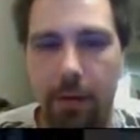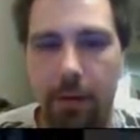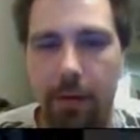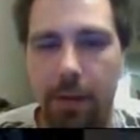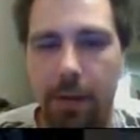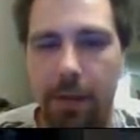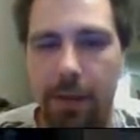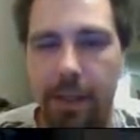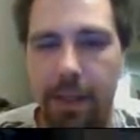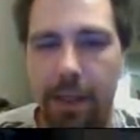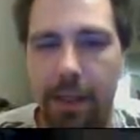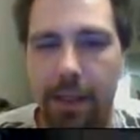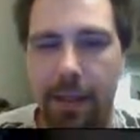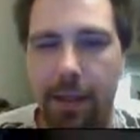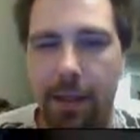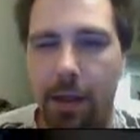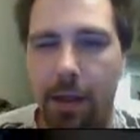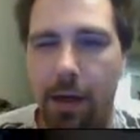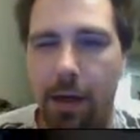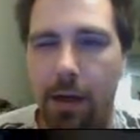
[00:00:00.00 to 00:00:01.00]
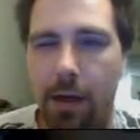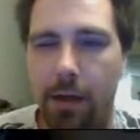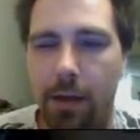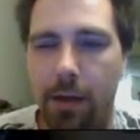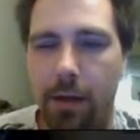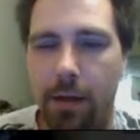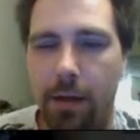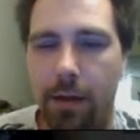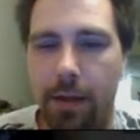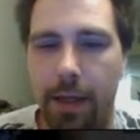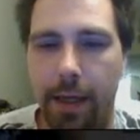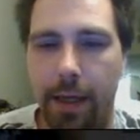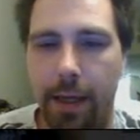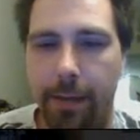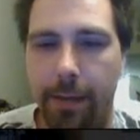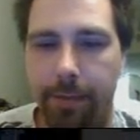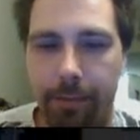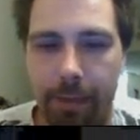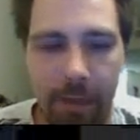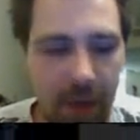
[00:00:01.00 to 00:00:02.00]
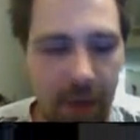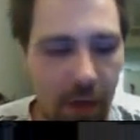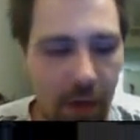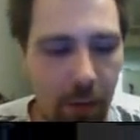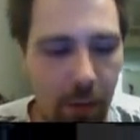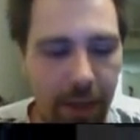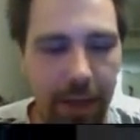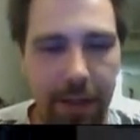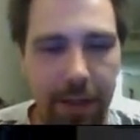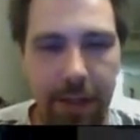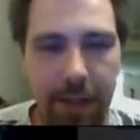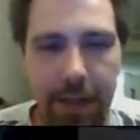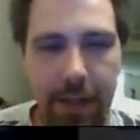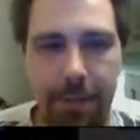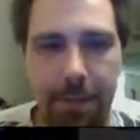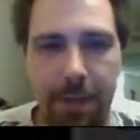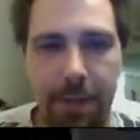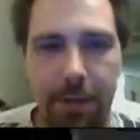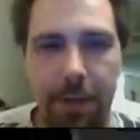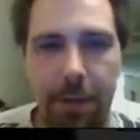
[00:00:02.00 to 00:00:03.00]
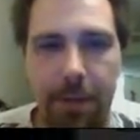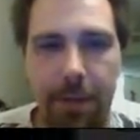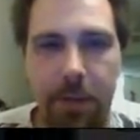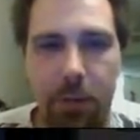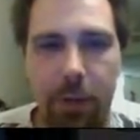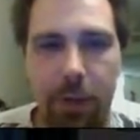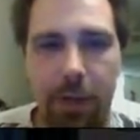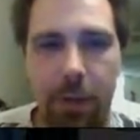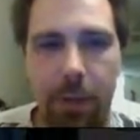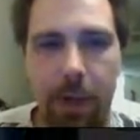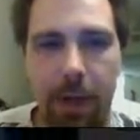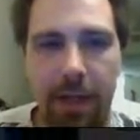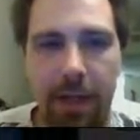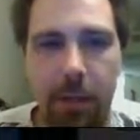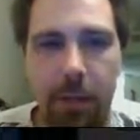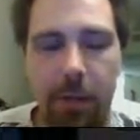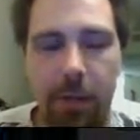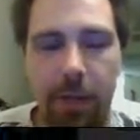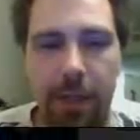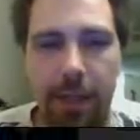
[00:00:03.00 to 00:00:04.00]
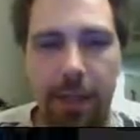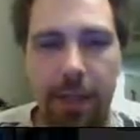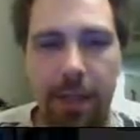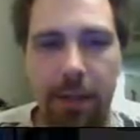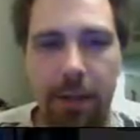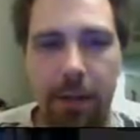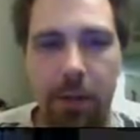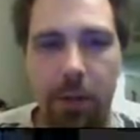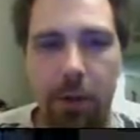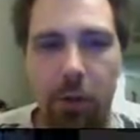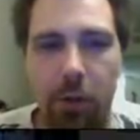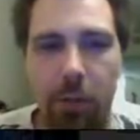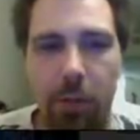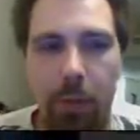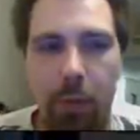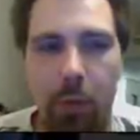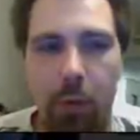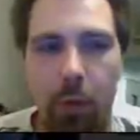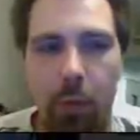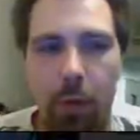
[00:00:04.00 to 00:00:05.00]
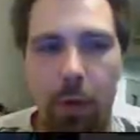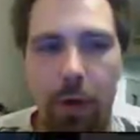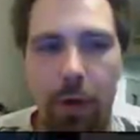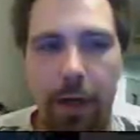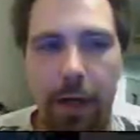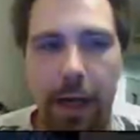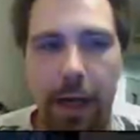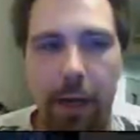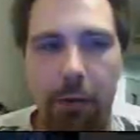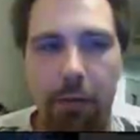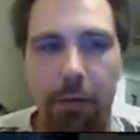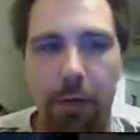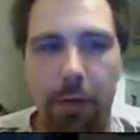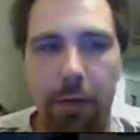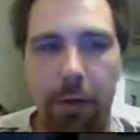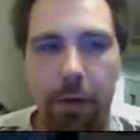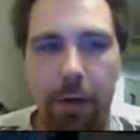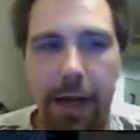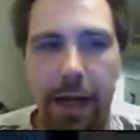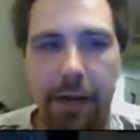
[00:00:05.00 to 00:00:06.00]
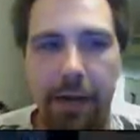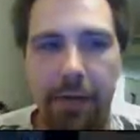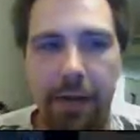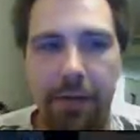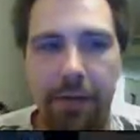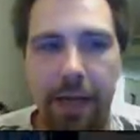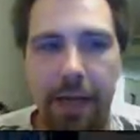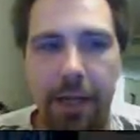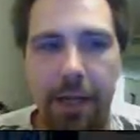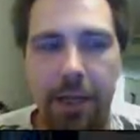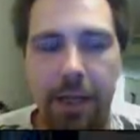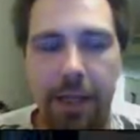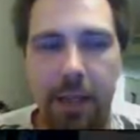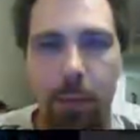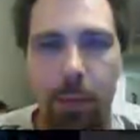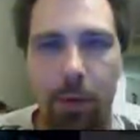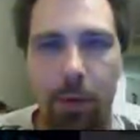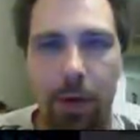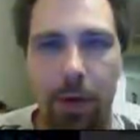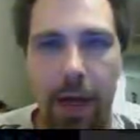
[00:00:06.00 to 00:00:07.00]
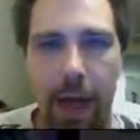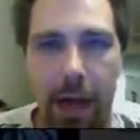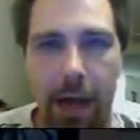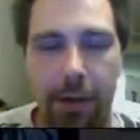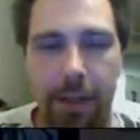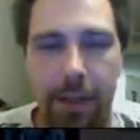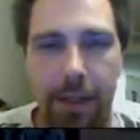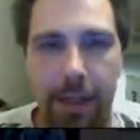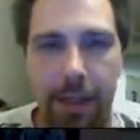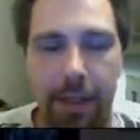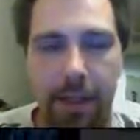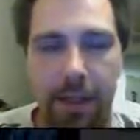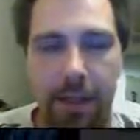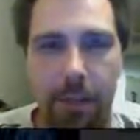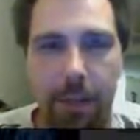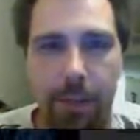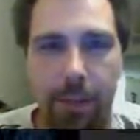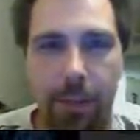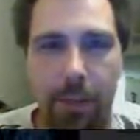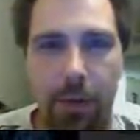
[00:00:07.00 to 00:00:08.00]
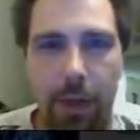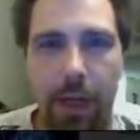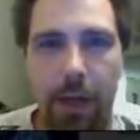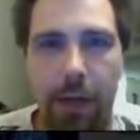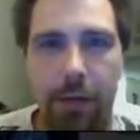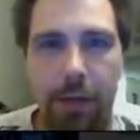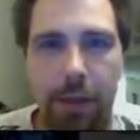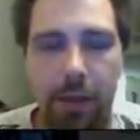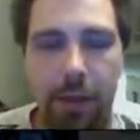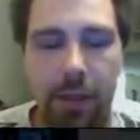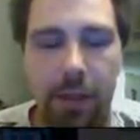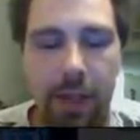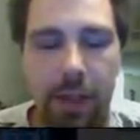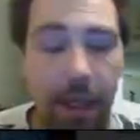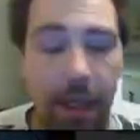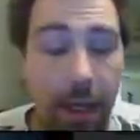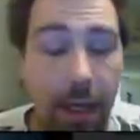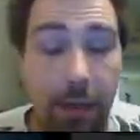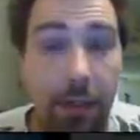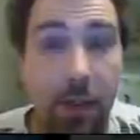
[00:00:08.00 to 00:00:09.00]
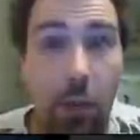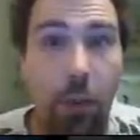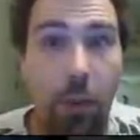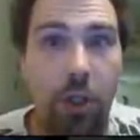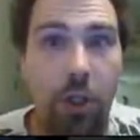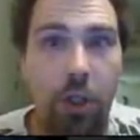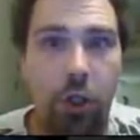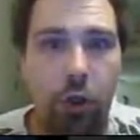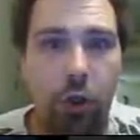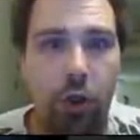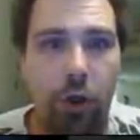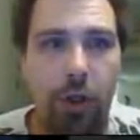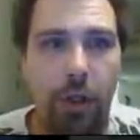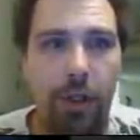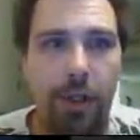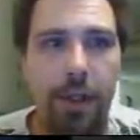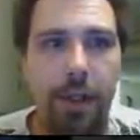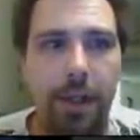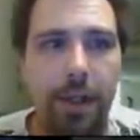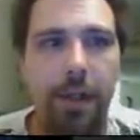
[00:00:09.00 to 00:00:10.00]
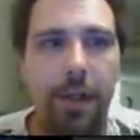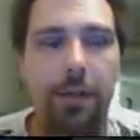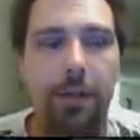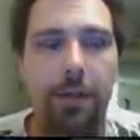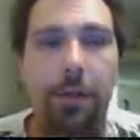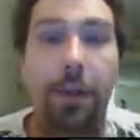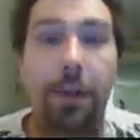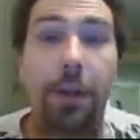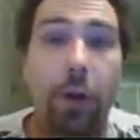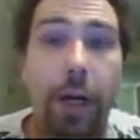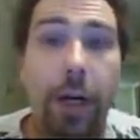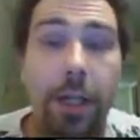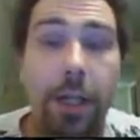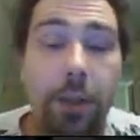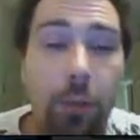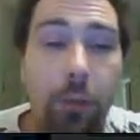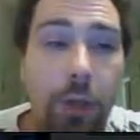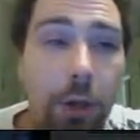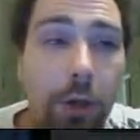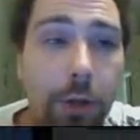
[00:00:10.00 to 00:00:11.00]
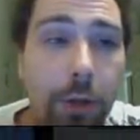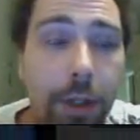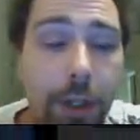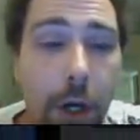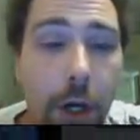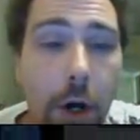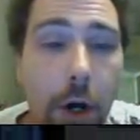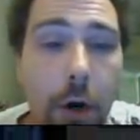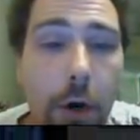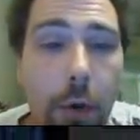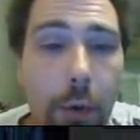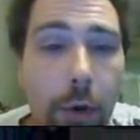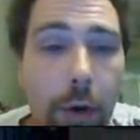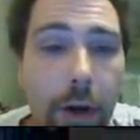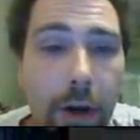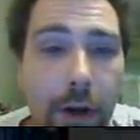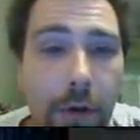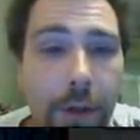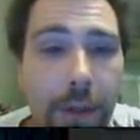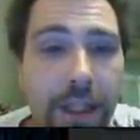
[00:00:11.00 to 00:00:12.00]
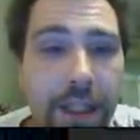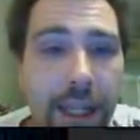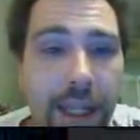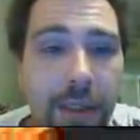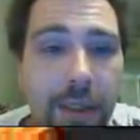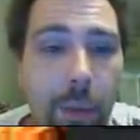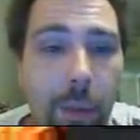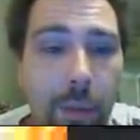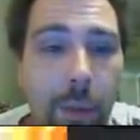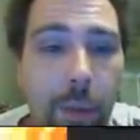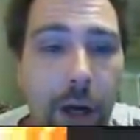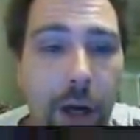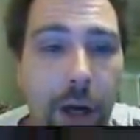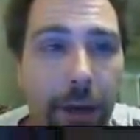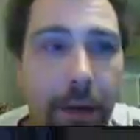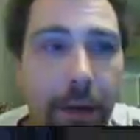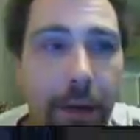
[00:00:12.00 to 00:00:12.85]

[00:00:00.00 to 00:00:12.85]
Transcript: Can I take the log? Yeah. I want to get this episode up as quick as possible because I still got to do a little bit more work on Alloyville. I haven't even had a chance to build a house yet because I've been building out, digging out so much dirt for the direction we chose to go for this next month.